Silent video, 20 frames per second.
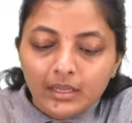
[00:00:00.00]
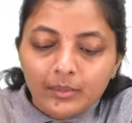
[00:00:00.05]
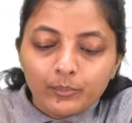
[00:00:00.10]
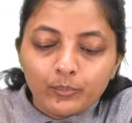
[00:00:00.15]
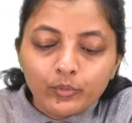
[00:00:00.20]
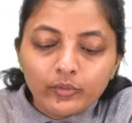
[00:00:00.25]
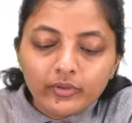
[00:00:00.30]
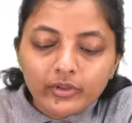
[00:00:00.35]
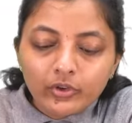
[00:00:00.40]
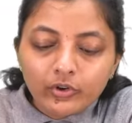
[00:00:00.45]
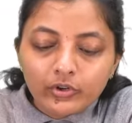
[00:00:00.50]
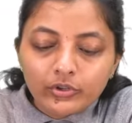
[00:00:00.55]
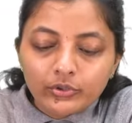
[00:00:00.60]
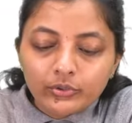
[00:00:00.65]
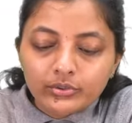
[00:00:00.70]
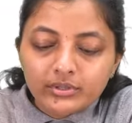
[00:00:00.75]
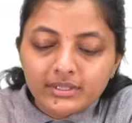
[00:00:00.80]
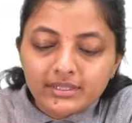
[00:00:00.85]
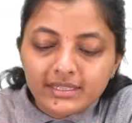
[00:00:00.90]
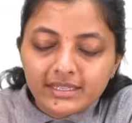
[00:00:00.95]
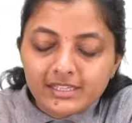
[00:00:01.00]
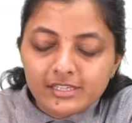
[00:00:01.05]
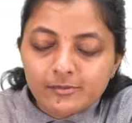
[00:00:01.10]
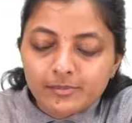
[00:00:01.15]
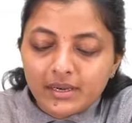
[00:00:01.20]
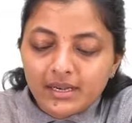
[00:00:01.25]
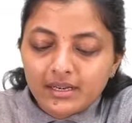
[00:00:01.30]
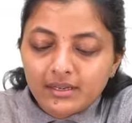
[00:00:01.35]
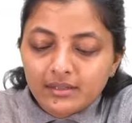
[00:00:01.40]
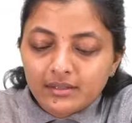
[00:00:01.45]
Moving on to the next
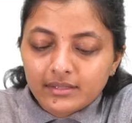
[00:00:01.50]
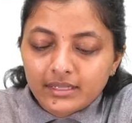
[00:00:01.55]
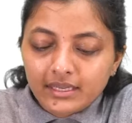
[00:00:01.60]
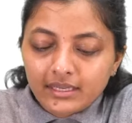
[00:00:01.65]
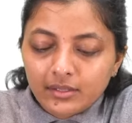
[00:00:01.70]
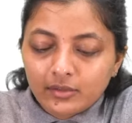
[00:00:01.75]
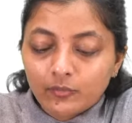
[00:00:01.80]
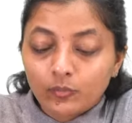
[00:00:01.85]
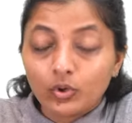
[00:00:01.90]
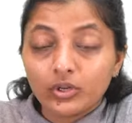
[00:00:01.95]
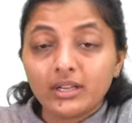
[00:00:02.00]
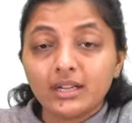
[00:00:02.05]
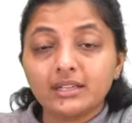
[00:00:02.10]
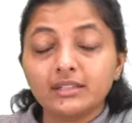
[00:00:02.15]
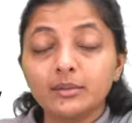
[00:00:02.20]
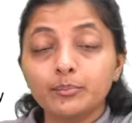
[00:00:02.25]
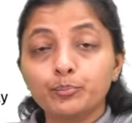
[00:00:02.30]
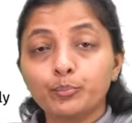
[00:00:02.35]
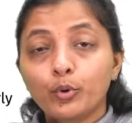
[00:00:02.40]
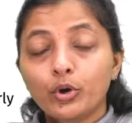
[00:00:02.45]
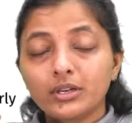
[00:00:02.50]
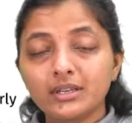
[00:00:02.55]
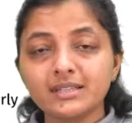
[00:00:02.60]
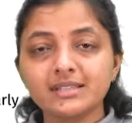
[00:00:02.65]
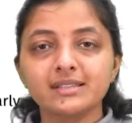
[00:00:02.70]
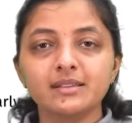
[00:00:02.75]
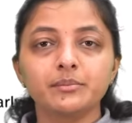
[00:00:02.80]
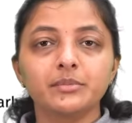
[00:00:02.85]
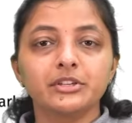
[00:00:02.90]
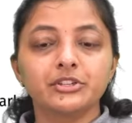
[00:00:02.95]
part, that what are the
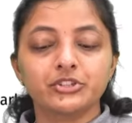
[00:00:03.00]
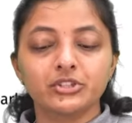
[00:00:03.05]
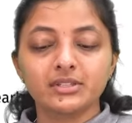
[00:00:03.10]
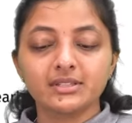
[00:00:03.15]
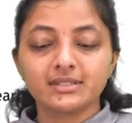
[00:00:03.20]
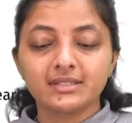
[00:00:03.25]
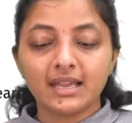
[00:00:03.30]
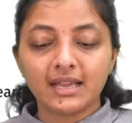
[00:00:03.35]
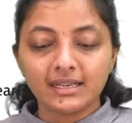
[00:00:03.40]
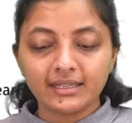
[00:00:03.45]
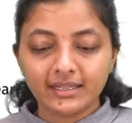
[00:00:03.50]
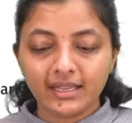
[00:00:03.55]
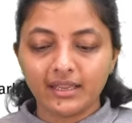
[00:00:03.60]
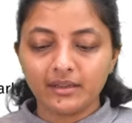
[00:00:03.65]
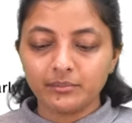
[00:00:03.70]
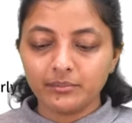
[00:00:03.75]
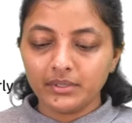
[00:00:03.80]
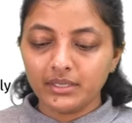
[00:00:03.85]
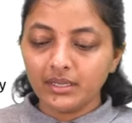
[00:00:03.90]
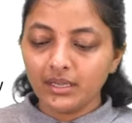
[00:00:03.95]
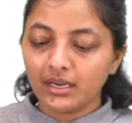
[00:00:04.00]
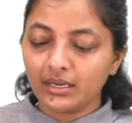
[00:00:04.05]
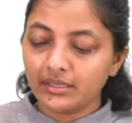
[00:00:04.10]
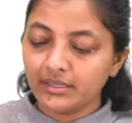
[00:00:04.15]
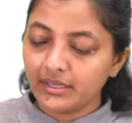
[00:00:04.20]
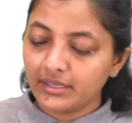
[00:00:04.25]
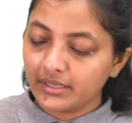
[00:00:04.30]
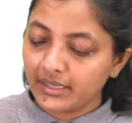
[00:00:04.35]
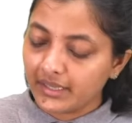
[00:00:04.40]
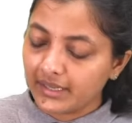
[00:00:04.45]
policy measures that can be
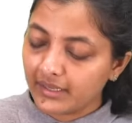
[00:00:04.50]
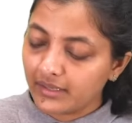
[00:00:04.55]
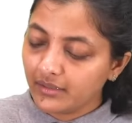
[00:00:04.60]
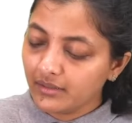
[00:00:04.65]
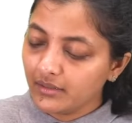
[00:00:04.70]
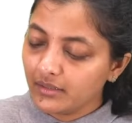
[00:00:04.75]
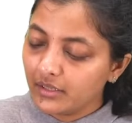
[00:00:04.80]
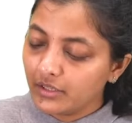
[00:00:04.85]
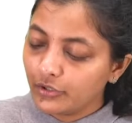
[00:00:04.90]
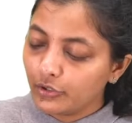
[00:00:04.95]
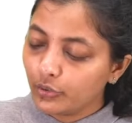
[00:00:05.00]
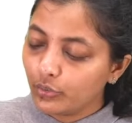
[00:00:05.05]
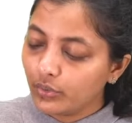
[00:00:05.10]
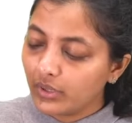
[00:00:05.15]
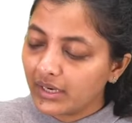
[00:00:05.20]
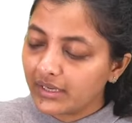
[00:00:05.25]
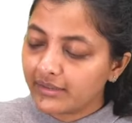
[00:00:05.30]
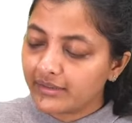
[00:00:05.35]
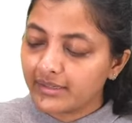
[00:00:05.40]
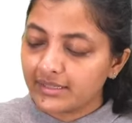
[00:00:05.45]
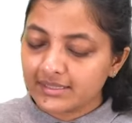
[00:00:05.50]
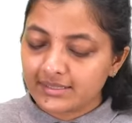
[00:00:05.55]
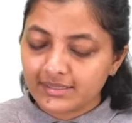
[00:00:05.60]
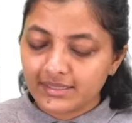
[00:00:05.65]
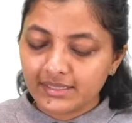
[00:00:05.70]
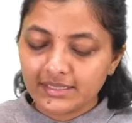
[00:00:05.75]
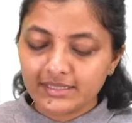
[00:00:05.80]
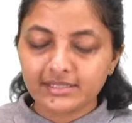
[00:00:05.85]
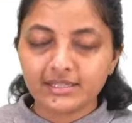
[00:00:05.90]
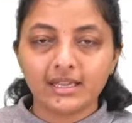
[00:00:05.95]
undertaken to address
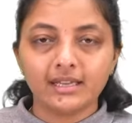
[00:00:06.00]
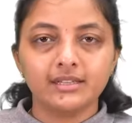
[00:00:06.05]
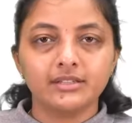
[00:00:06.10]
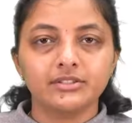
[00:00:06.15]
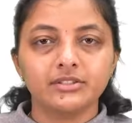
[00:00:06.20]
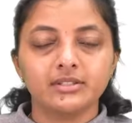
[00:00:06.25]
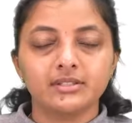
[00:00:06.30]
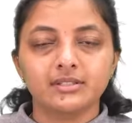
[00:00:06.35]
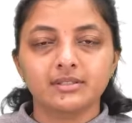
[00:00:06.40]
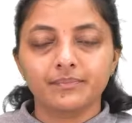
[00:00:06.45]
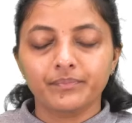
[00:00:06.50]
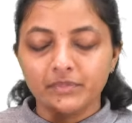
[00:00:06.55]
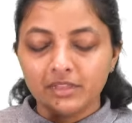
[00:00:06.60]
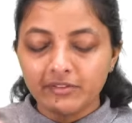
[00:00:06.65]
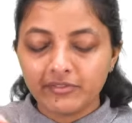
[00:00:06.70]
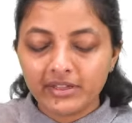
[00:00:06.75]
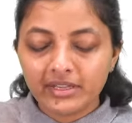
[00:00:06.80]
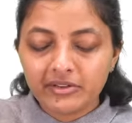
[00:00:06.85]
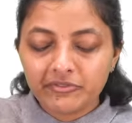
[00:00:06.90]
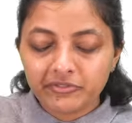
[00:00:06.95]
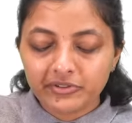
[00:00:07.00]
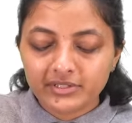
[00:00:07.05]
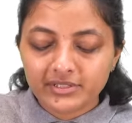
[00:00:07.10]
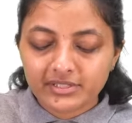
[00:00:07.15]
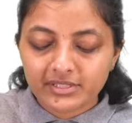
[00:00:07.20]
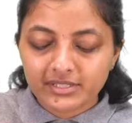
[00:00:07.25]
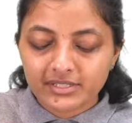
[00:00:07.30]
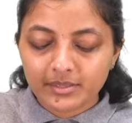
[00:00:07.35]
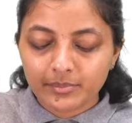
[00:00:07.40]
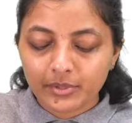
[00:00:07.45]
these challenges. The very
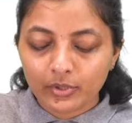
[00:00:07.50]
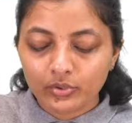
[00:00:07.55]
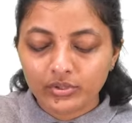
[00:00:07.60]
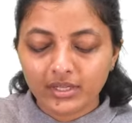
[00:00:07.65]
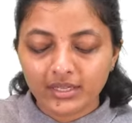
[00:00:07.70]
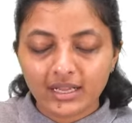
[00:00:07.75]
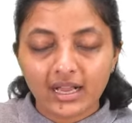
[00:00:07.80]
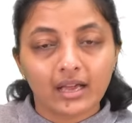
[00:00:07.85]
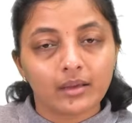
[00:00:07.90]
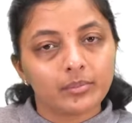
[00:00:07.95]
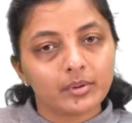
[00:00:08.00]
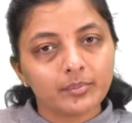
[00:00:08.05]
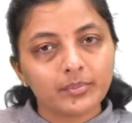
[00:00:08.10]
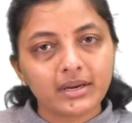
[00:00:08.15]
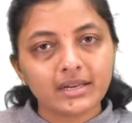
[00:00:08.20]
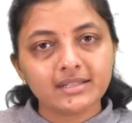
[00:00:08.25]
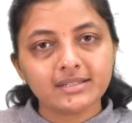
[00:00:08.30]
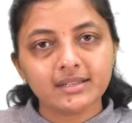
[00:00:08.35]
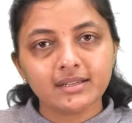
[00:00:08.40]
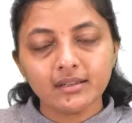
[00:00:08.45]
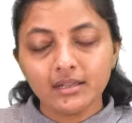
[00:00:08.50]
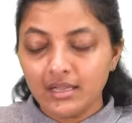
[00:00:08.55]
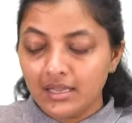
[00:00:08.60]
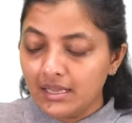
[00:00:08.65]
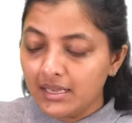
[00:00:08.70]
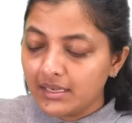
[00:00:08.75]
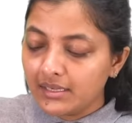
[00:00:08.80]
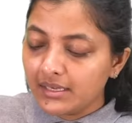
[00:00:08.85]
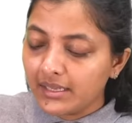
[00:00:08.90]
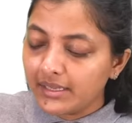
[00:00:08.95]
first is about the carbon pricing.
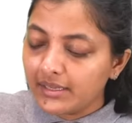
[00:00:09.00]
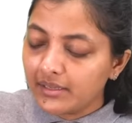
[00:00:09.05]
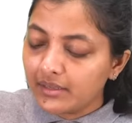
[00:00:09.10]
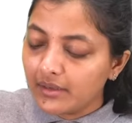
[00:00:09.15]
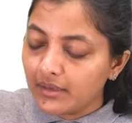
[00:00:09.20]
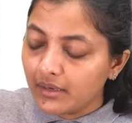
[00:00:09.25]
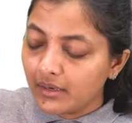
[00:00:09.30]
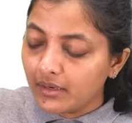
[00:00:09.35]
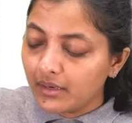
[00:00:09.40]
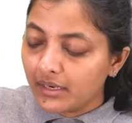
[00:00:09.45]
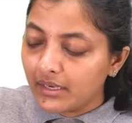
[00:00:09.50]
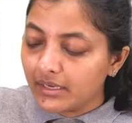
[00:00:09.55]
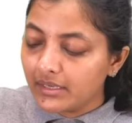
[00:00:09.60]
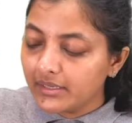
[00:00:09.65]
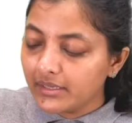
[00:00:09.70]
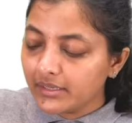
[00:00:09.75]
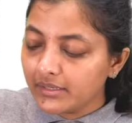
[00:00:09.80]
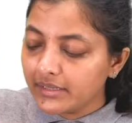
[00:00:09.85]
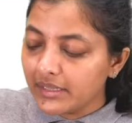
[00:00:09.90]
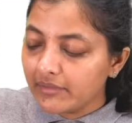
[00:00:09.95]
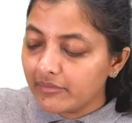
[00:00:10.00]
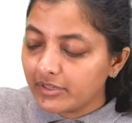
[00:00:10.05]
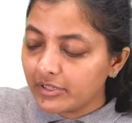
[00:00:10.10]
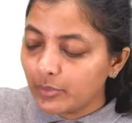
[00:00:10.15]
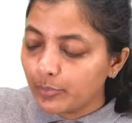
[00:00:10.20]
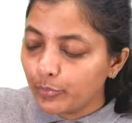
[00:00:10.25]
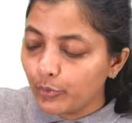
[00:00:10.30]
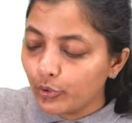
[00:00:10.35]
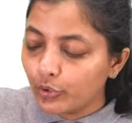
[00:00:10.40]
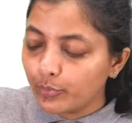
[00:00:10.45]
Like uh, earlier there were
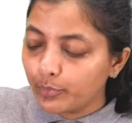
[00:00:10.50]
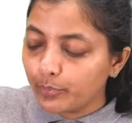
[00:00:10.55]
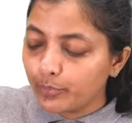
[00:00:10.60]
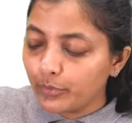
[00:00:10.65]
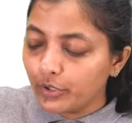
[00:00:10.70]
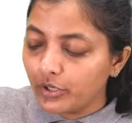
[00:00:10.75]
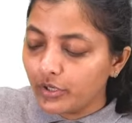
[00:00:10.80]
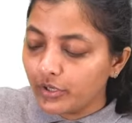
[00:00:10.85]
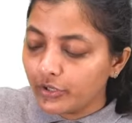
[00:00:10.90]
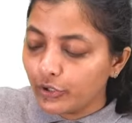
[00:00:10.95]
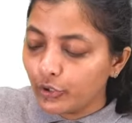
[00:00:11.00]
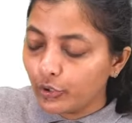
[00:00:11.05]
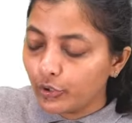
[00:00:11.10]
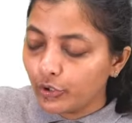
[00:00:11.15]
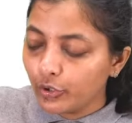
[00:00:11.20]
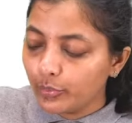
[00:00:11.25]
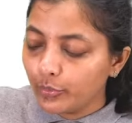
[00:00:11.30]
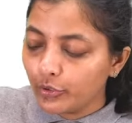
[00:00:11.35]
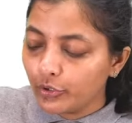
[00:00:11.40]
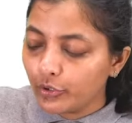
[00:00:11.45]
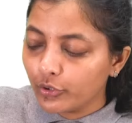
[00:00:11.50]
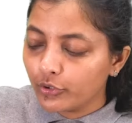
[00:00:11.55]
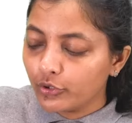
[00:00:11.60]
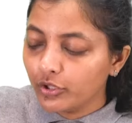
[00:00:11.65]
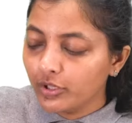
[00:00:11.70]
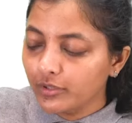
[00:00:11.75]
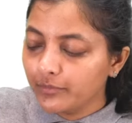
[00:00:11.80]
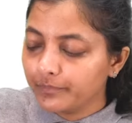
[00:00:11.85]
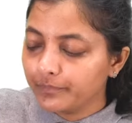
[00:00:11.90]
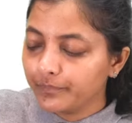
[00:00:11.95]
the Pure, uh, Kyoto
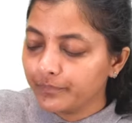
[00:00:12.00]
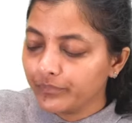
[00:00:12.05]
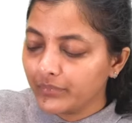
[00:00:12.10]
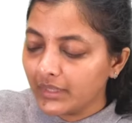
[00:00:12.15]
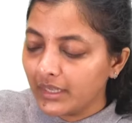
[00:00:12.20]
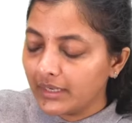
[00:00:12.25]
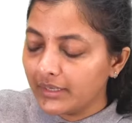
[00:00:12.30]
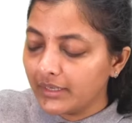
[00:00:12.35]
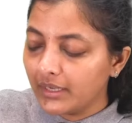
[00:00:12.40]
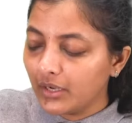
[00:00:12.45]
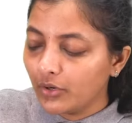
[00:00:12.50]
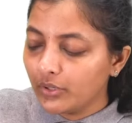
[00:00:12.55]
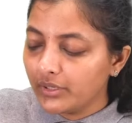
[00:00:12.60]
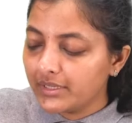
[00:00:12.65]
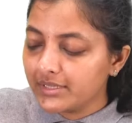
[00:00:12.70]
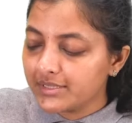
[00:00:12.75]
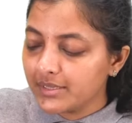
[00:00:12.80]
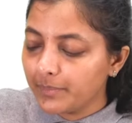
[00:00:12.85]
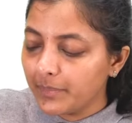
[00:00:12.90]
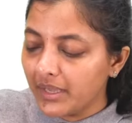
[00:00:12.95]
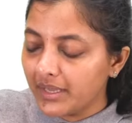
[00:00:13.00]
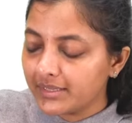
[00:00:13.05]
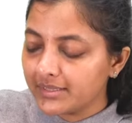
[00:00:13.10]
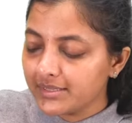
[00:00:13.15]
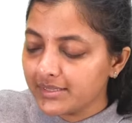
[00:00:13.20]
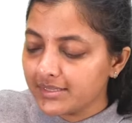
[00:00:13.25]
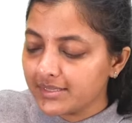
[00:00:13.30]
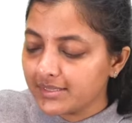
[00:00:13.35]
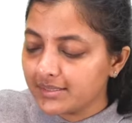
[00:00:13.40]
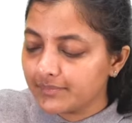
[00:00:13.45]
Protocol, and now it is a
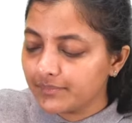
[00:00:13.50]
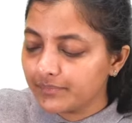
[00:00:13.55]
Paris